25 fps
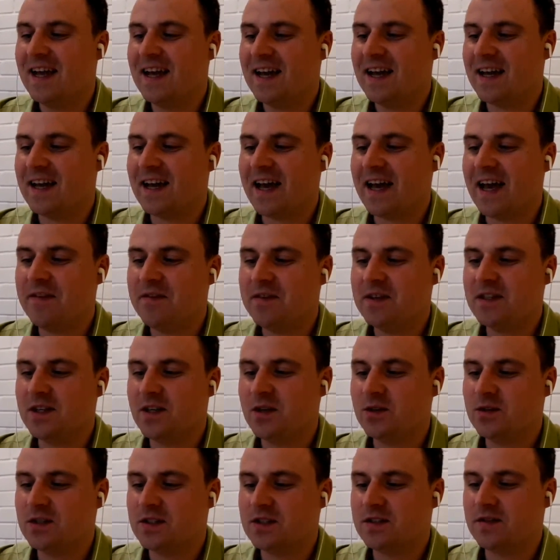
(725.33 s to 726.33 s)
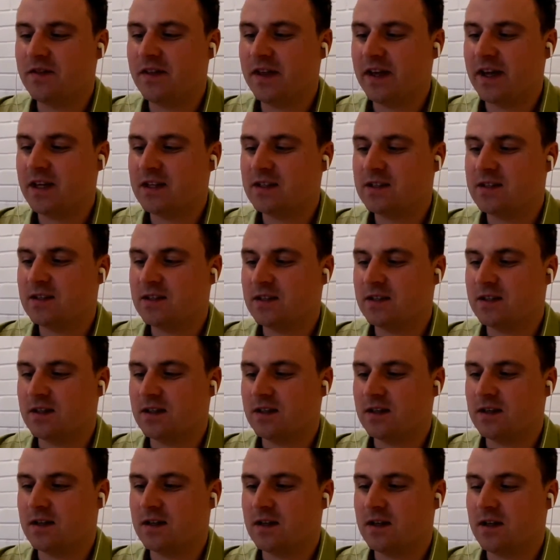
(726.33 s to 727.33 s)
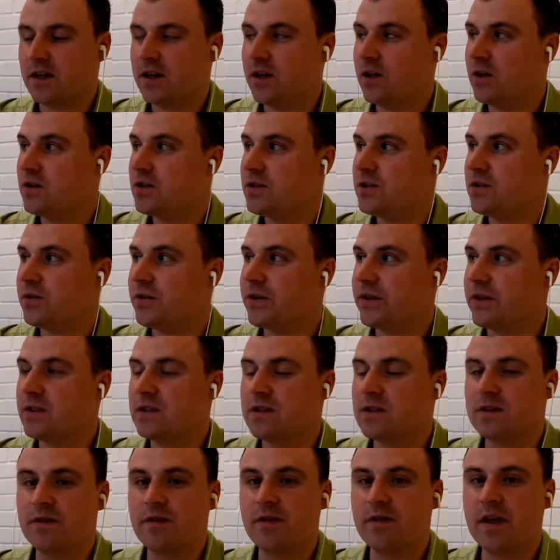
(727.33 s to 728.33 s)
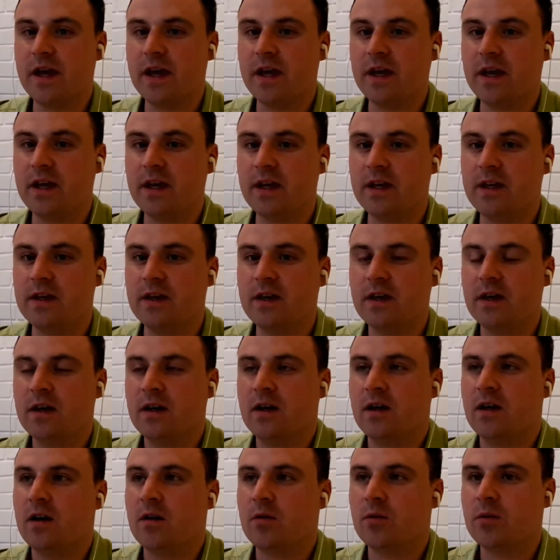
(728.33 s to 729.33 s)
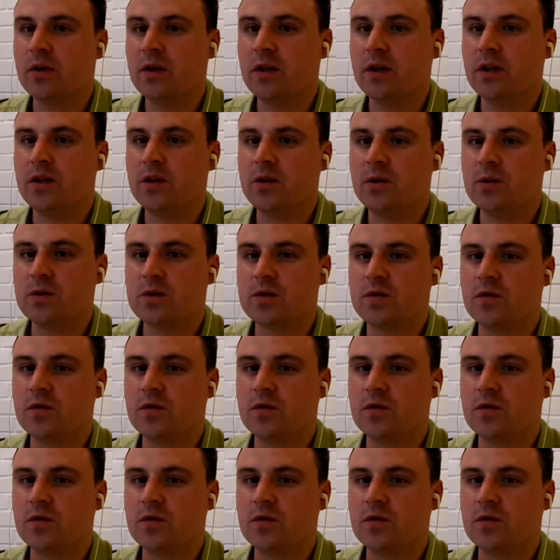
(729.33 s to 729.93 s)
Have you noticed that your students they really use